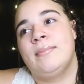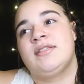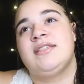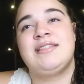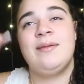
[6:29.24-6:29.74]

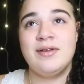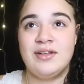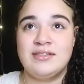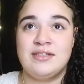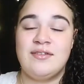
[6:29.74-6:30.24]
to stay
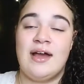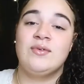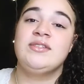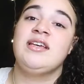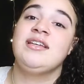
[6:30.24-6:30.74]
productive, I
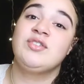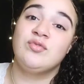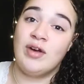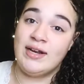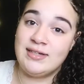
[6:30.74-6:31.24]
would say to
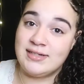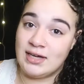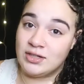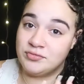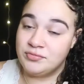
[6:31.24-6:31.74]
write it
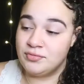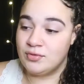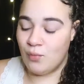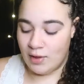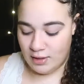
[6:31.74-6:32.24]
down,
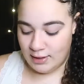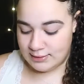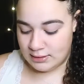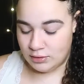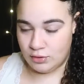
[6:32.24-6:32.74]
whether
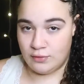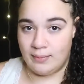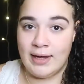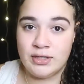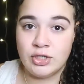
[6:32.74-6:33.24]
it's in your
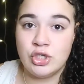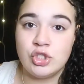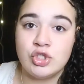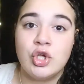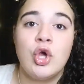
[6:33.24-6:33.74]

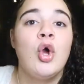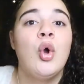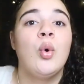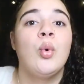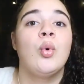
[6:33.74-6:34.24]
reminders
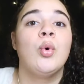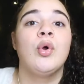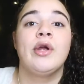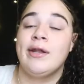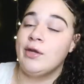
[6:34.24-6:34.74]

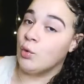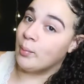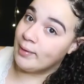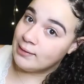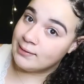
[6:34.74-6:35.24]
or in a
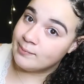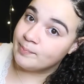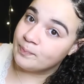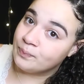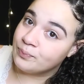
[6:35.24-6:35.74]
notebook,
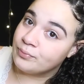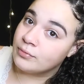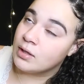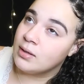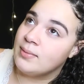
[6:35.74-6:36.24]

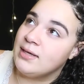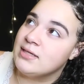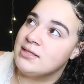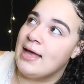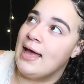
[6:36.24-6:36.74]

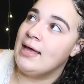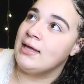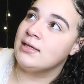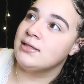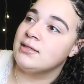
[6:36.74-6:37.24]
because
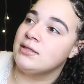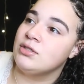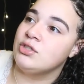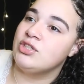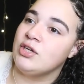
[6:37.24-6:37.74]
that
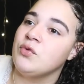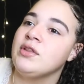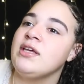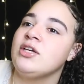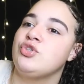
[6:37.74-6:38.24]

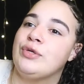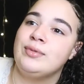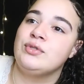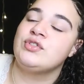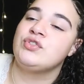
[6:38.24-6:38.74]
genuinely
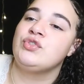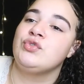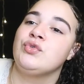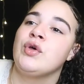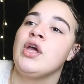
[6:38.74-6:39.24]
contributes
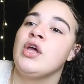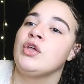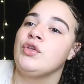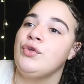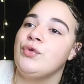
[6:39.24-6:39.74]
to
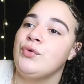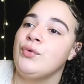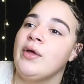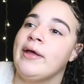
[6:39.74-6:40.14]
you